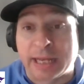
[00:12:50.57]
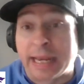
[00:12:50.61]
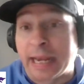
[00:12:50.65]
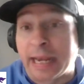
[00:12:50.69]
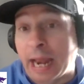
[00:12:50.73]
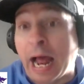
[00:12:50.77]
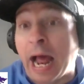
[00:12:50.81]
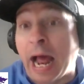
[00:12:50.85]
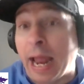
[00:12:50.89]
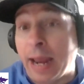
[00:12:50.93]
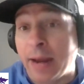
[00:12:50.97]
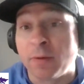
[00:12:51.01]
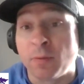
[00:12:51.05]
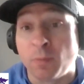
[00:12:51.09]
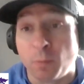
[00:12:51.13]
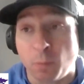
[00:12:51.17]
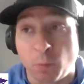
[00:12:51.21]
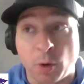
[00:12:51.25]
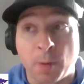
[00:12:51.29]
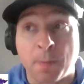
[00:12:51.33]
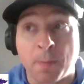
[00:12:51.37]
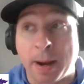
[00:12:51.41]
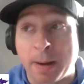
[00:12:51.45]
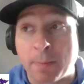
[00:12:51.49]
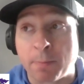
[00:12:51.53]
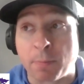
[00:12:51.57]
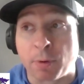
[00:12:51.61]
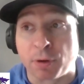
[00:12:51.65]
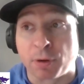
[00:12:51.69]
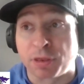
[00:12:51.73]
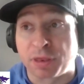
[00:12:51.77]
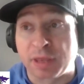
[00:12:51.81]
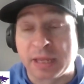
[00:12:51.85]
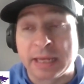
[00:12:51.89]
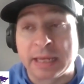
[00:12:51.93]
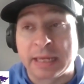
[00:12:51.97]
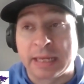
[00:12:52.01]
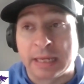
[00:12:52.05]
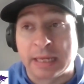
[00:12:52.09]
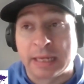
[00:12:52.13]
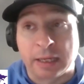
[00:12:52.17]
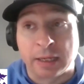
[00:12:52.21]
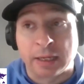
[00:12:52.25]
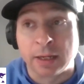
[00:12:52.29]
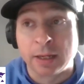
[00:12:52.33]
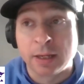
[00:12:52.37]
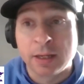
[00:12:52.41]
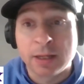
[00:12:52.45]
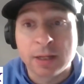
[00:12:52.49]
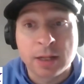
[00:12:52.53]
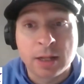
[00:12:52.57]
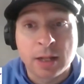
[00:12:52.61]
And I remember thinking